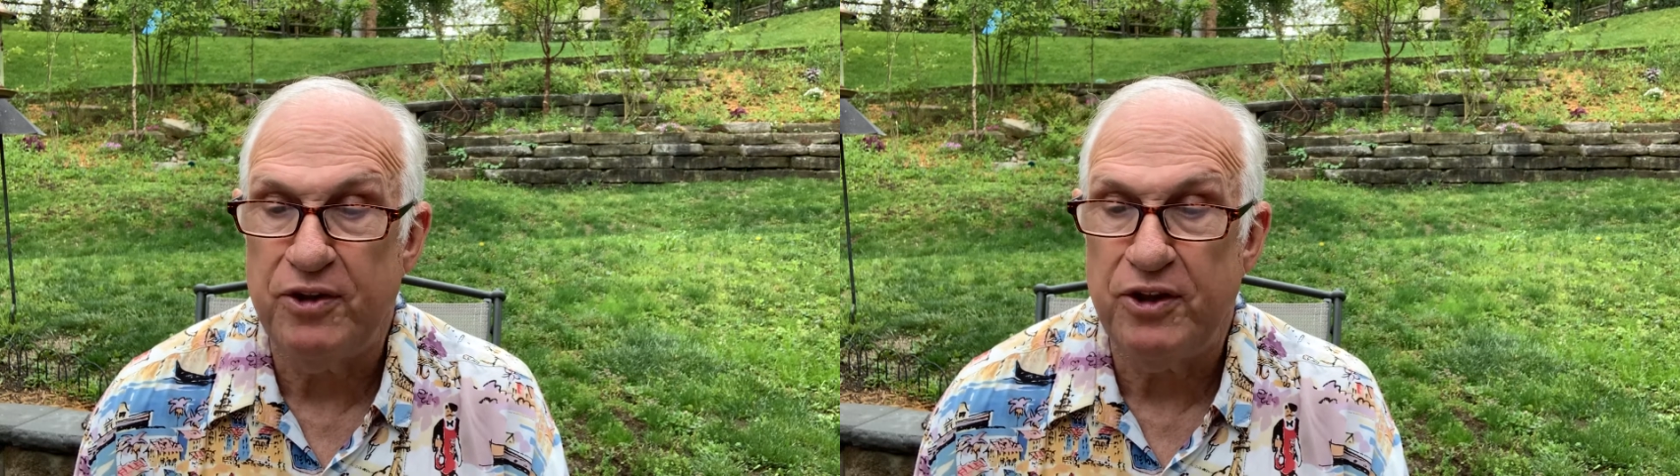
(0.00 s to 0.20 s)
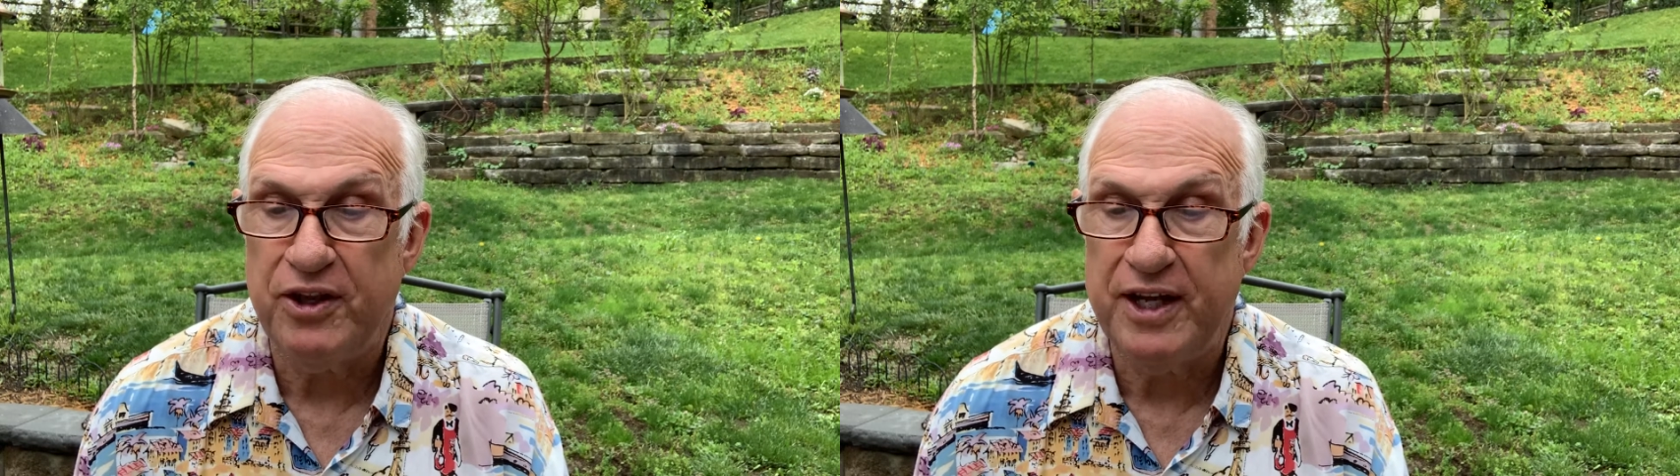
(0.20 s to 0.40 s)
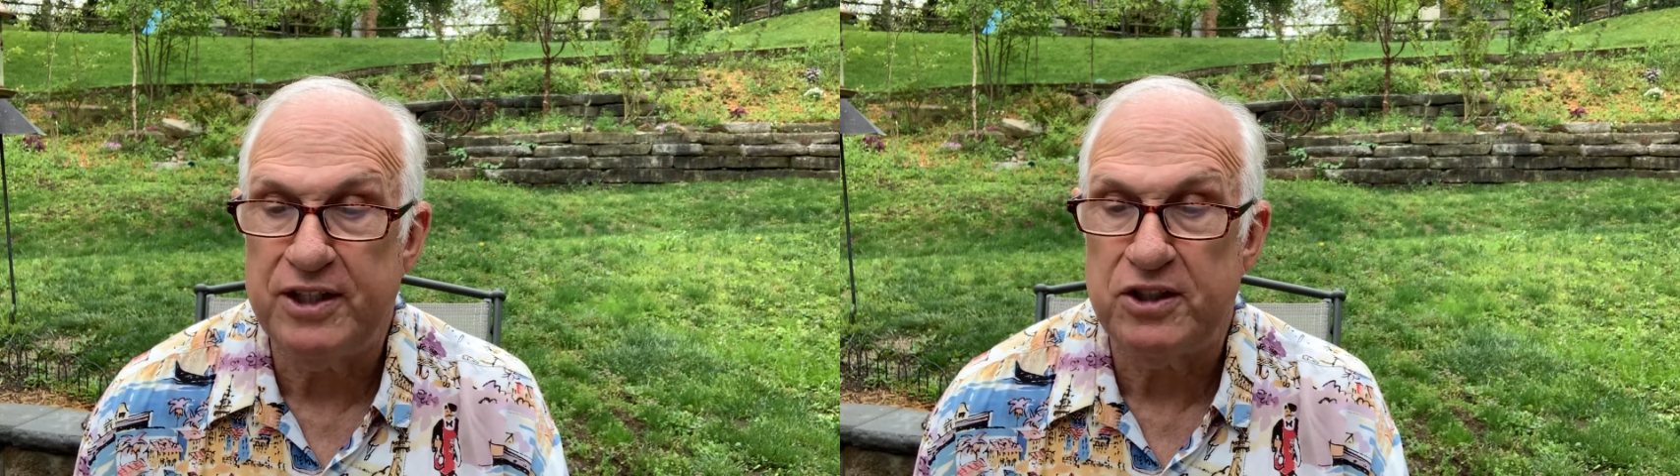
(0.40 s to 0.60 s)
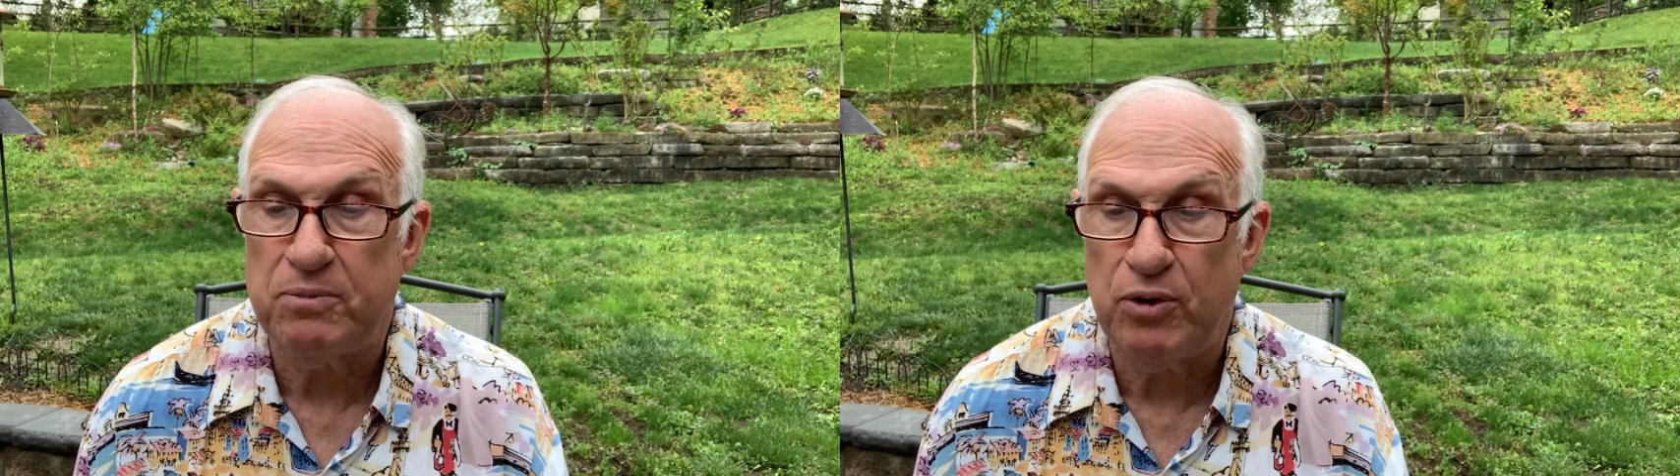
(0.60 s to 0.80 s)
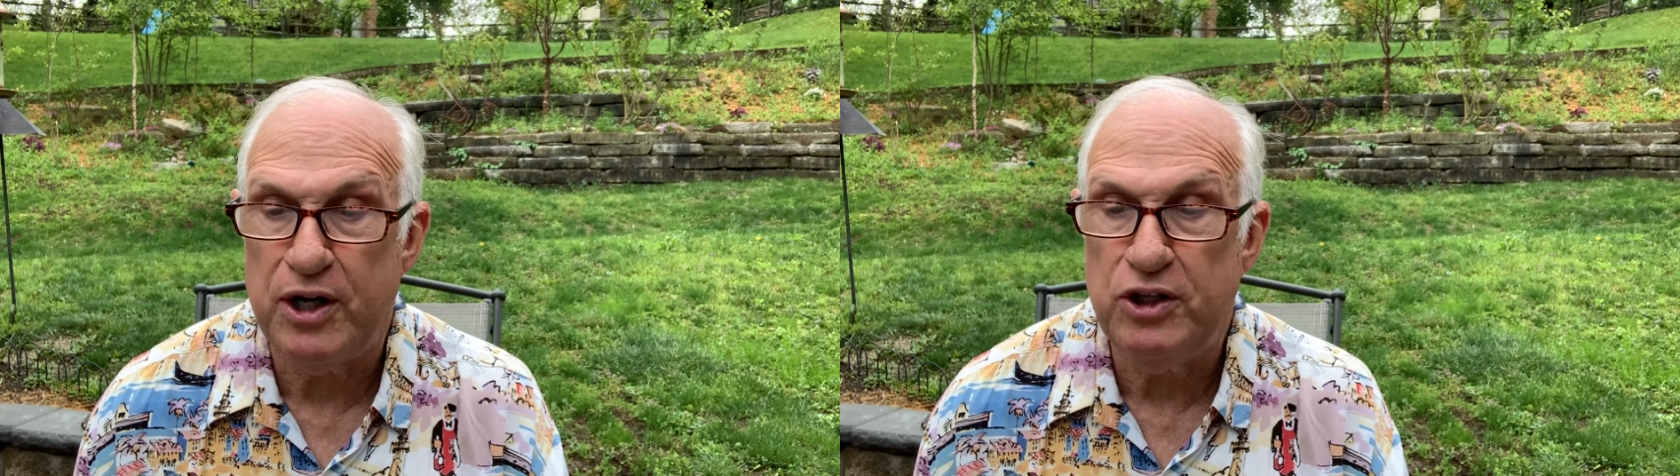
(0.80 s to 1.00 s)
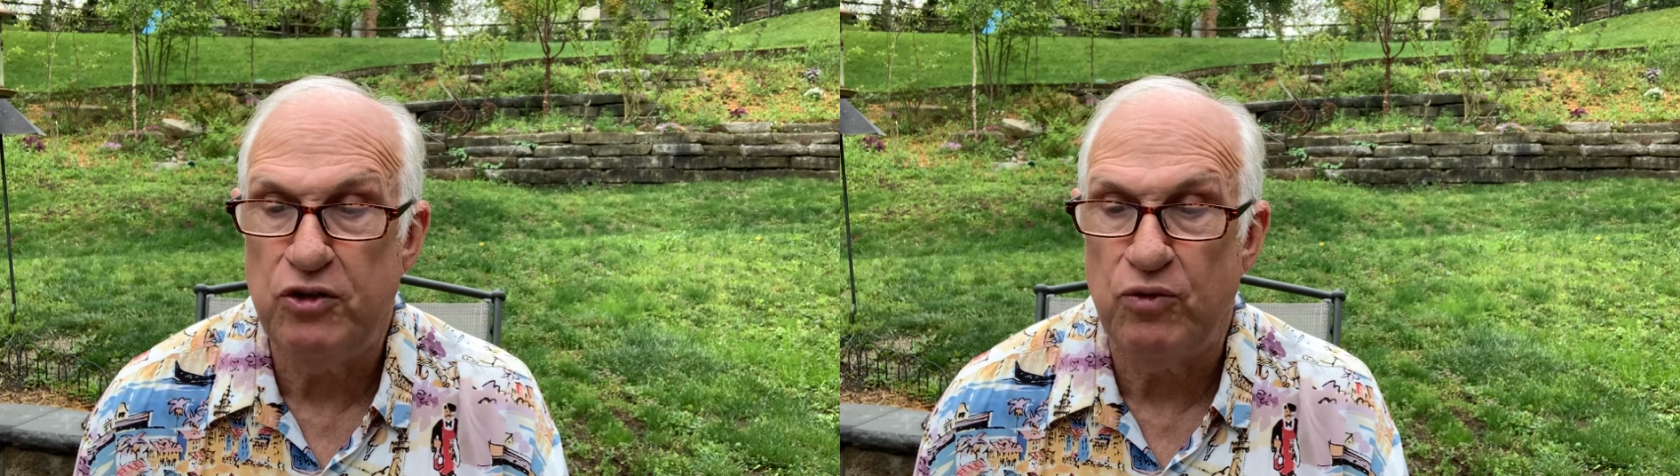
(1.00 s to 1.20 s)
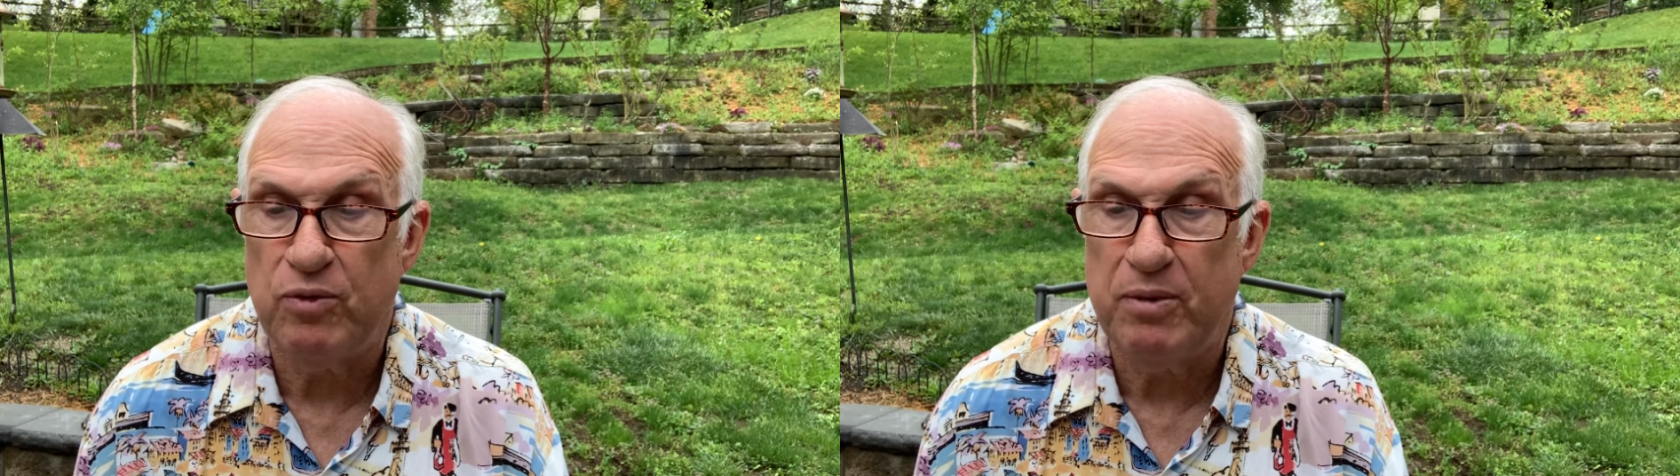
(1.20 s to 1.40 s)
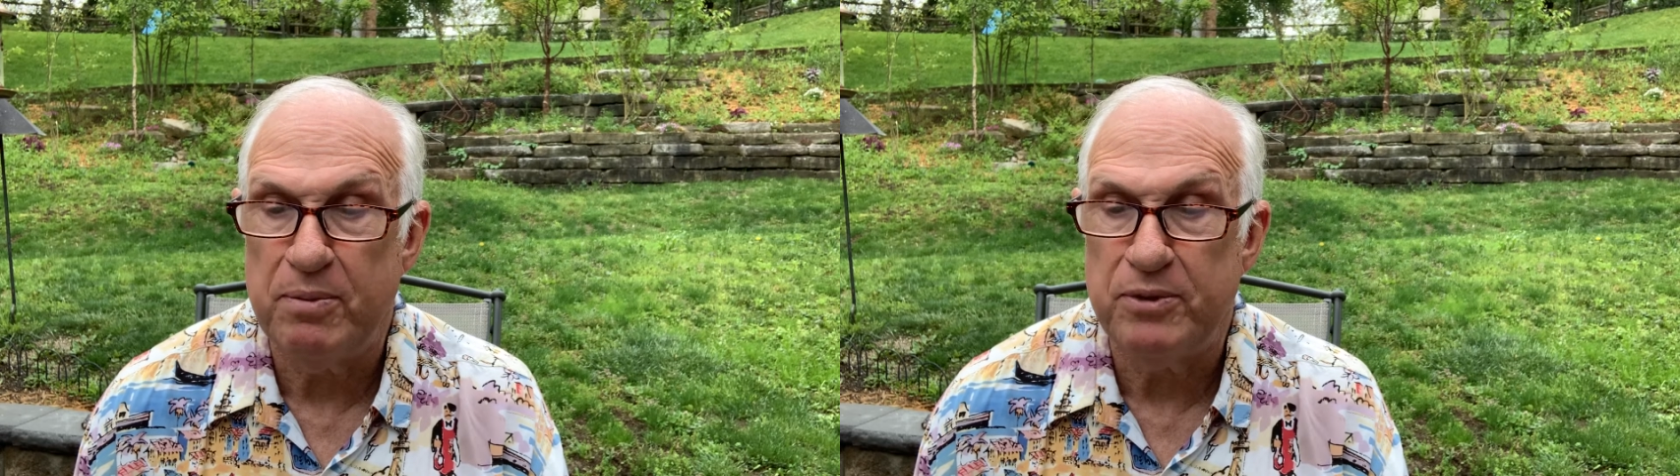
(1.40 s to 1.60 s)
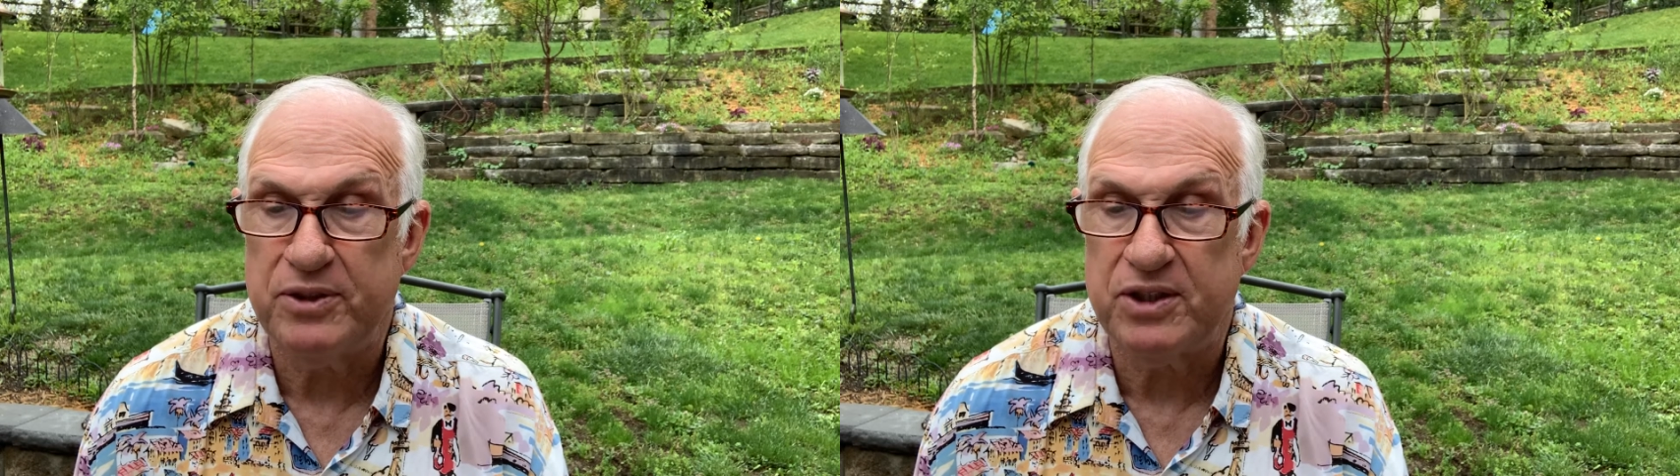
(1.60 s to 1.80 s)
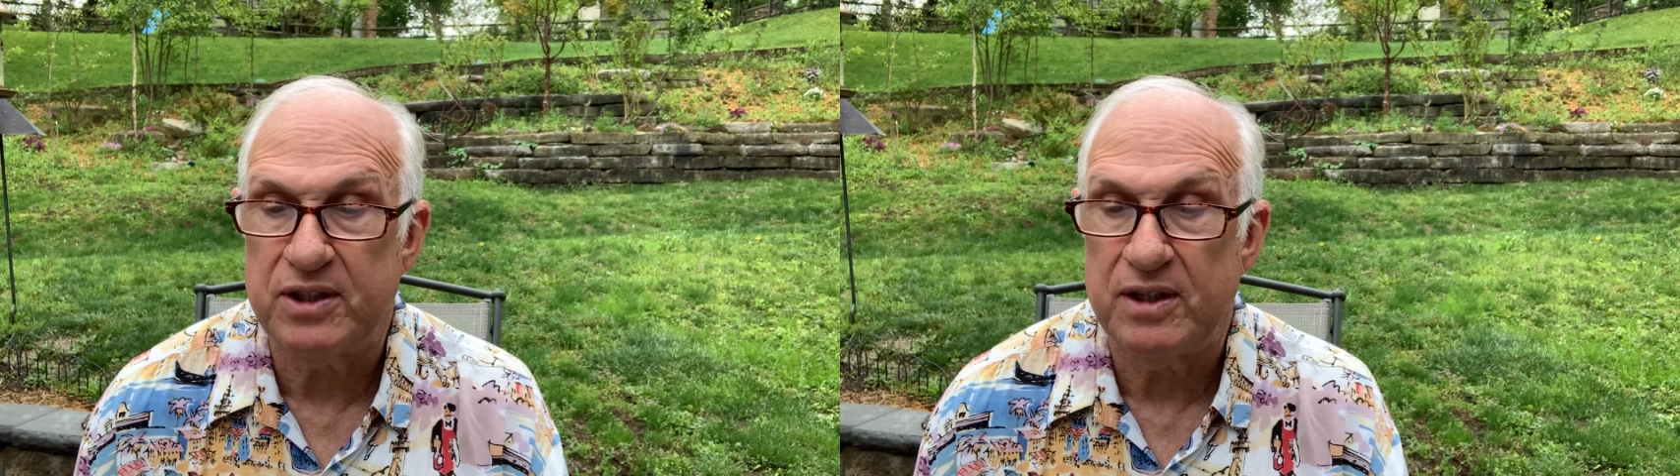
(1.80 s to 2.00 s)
things and bring you to remembrance